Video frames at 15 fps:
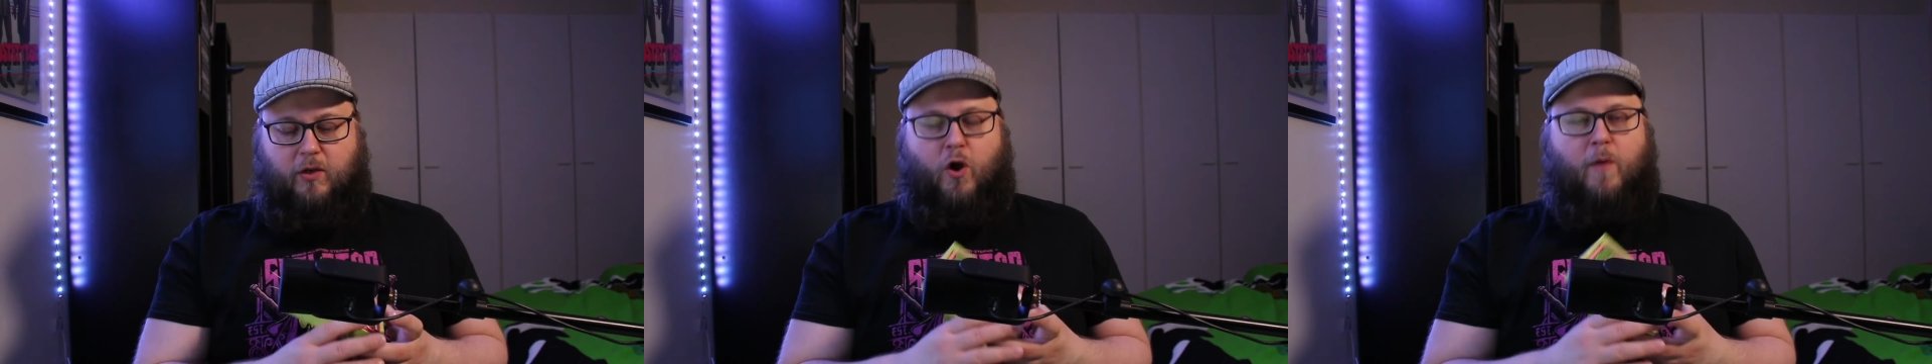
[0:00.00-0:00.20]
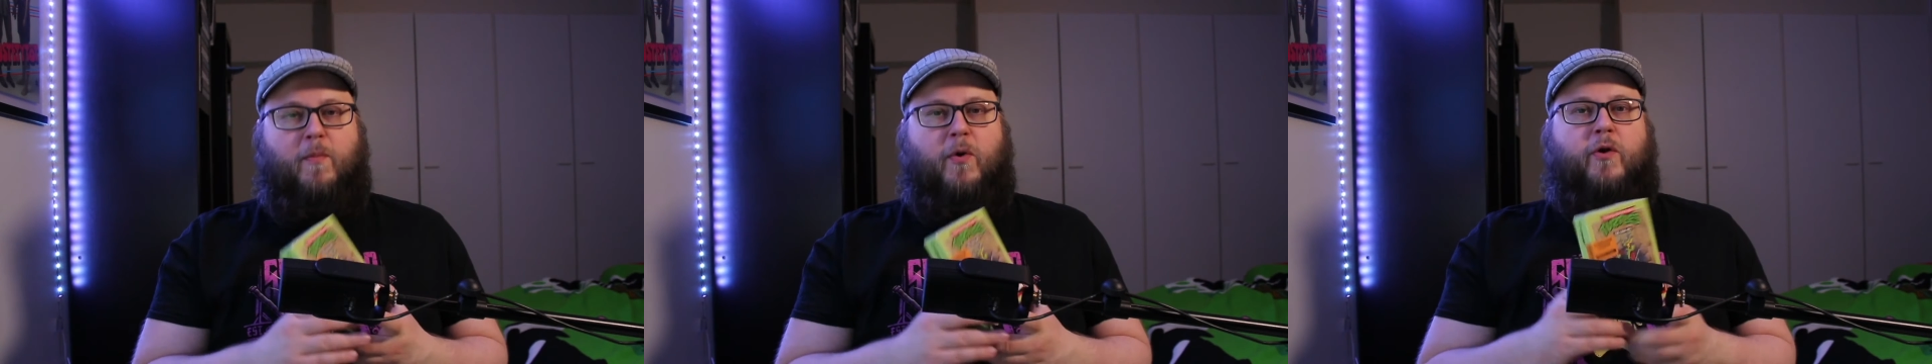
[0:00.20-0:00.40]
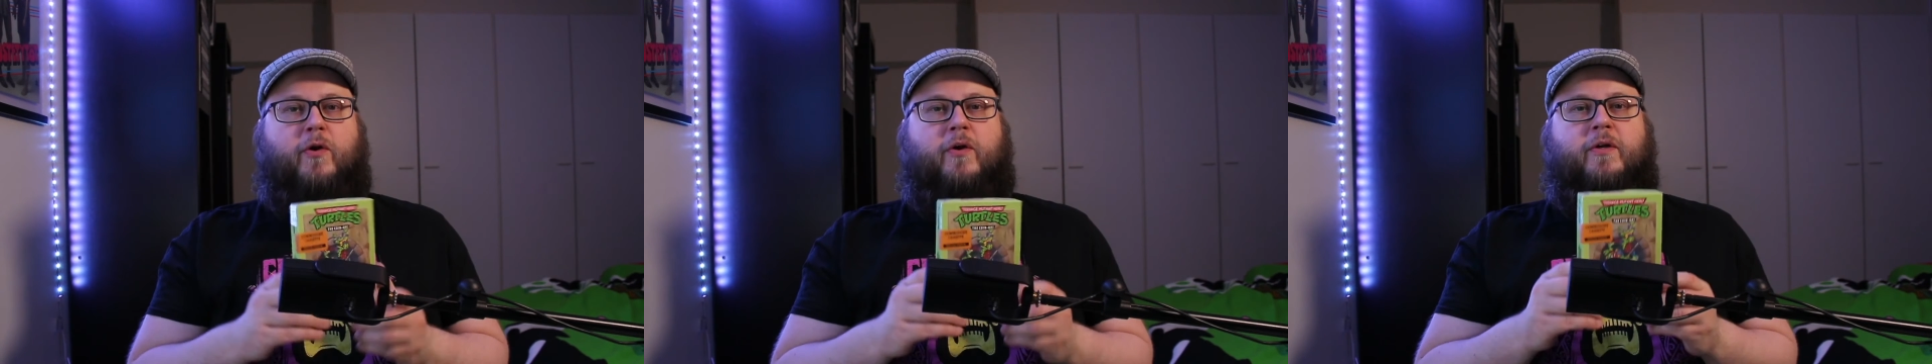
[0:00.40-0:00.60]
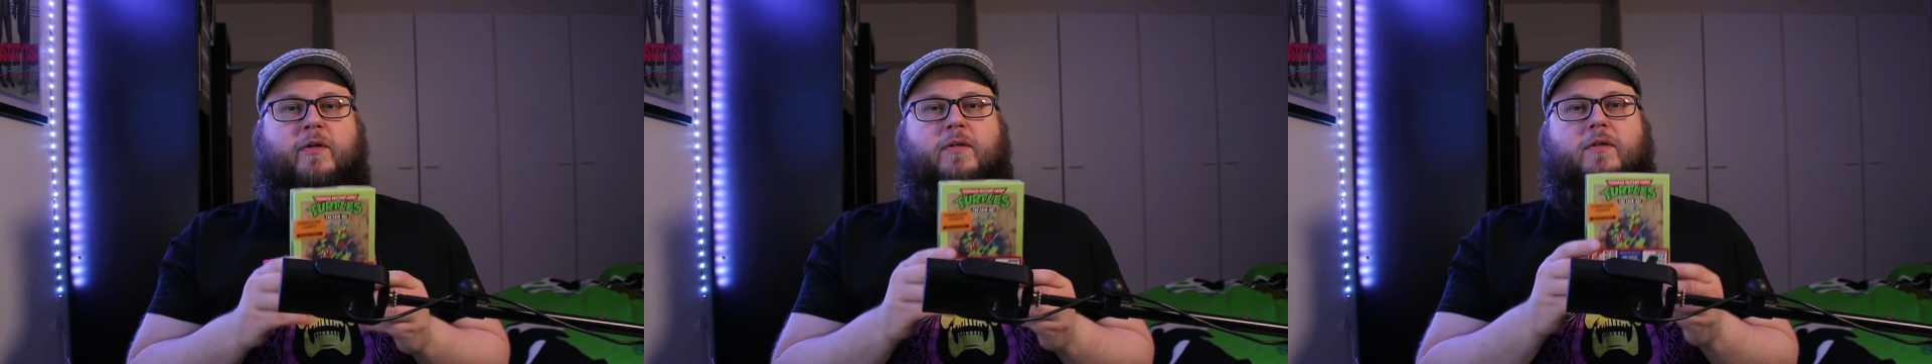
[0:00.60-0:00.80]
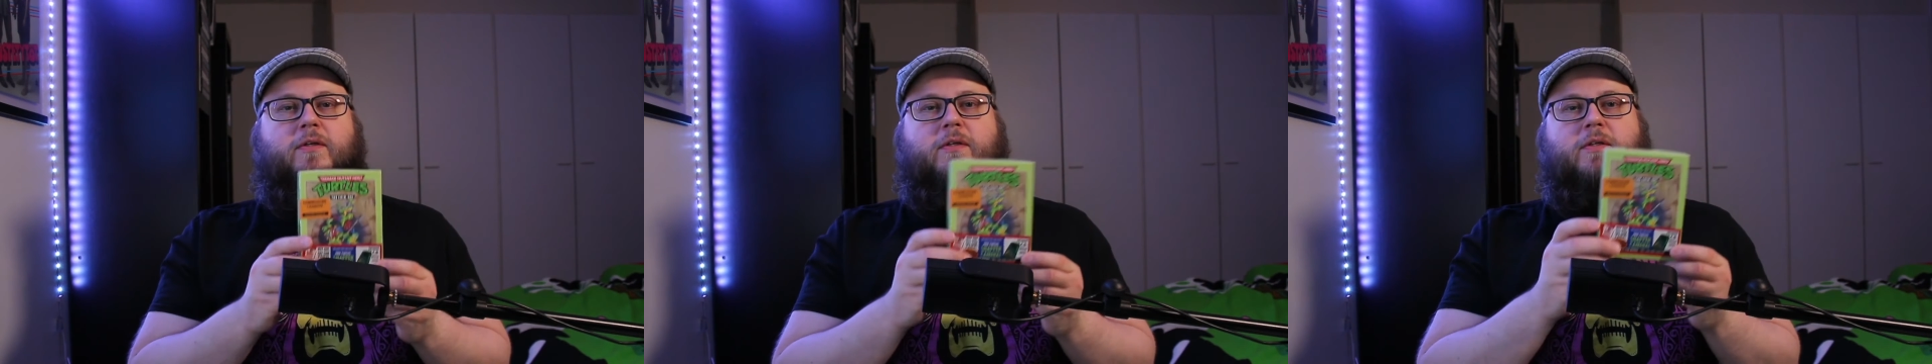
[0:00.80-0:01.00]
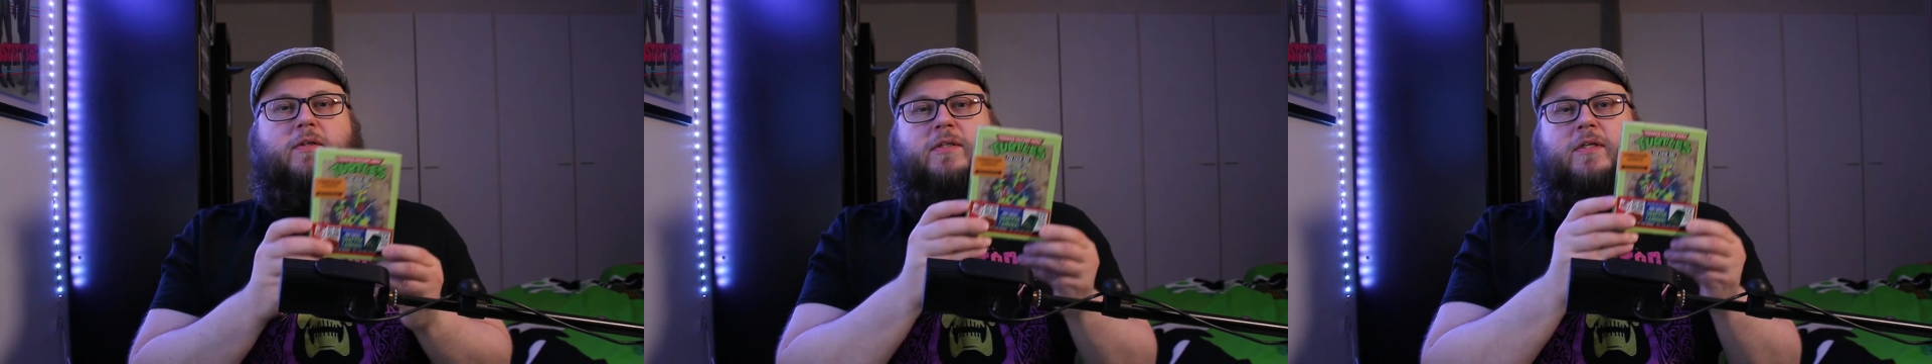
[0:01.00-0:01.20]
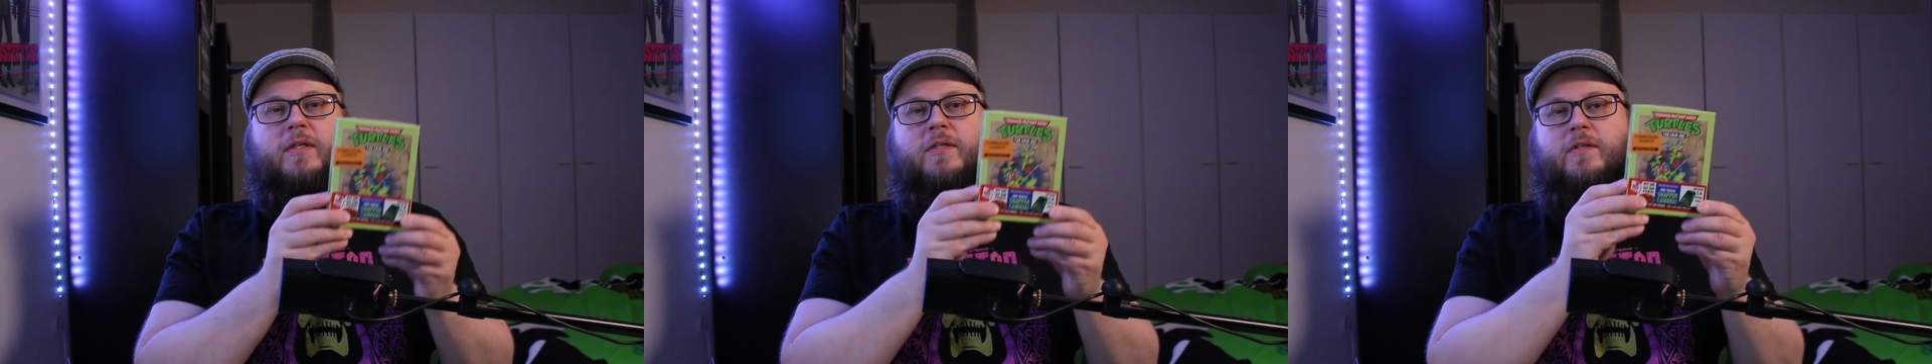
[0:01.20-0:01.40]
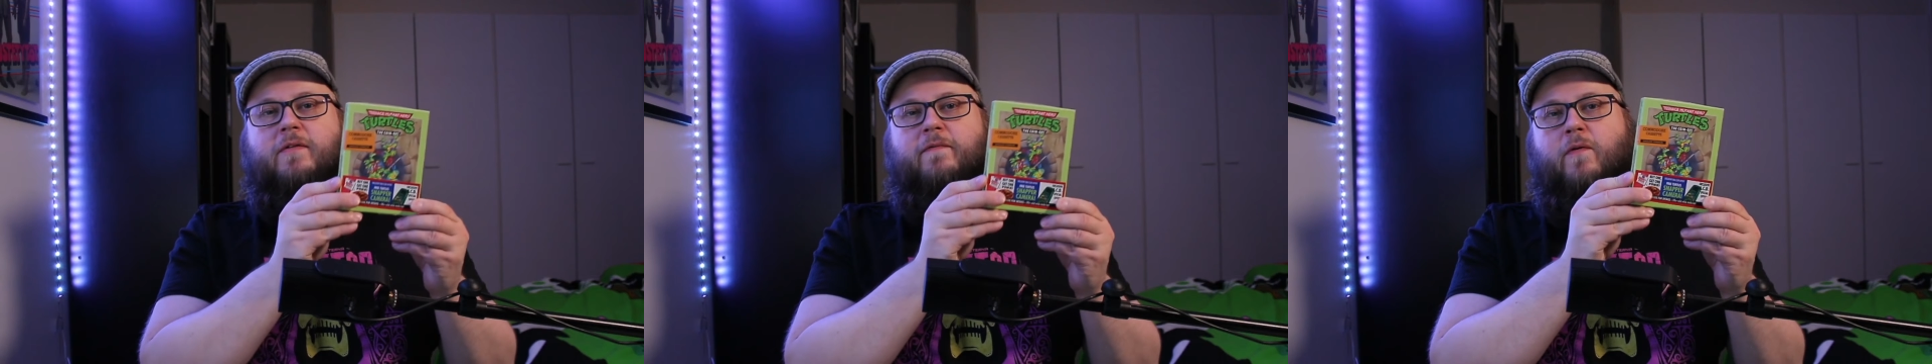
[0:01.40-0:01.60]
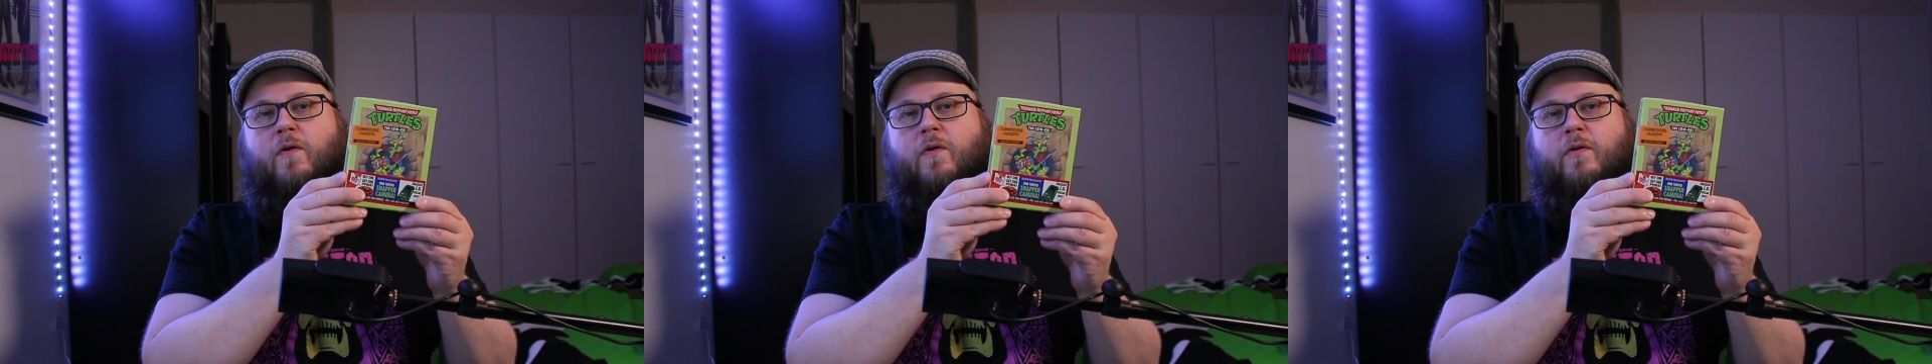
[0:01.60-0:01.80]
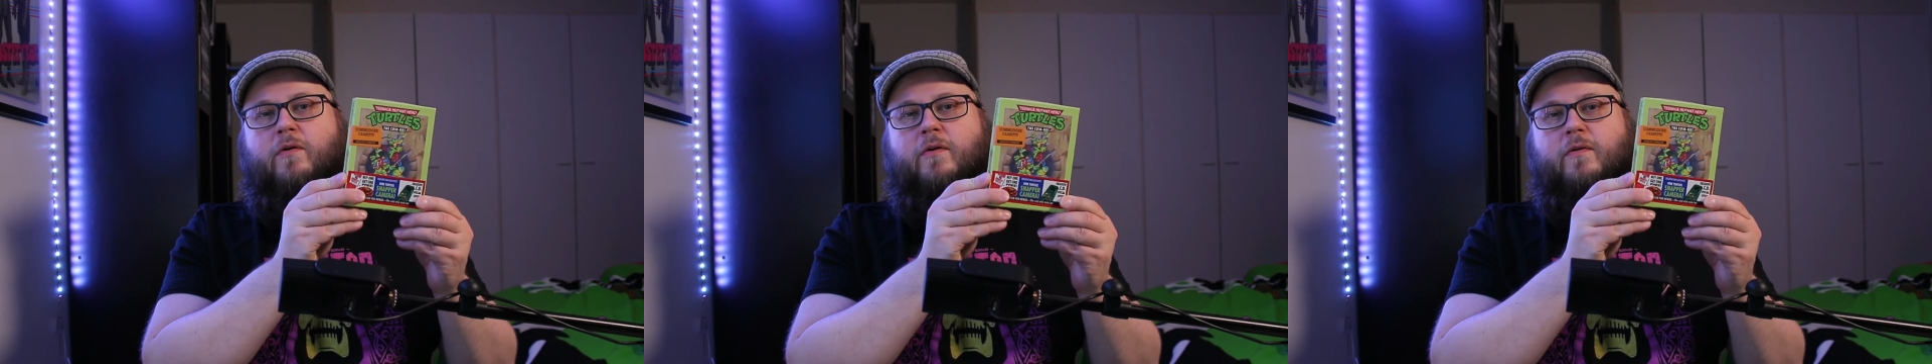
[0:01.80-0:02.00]
Commodore
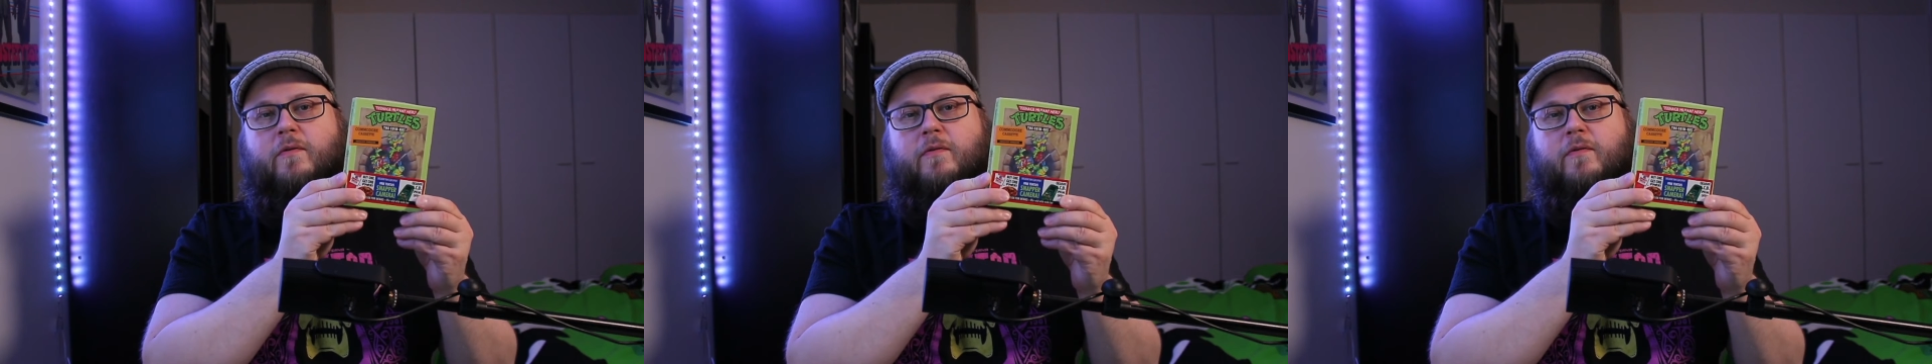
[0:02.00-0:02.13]
64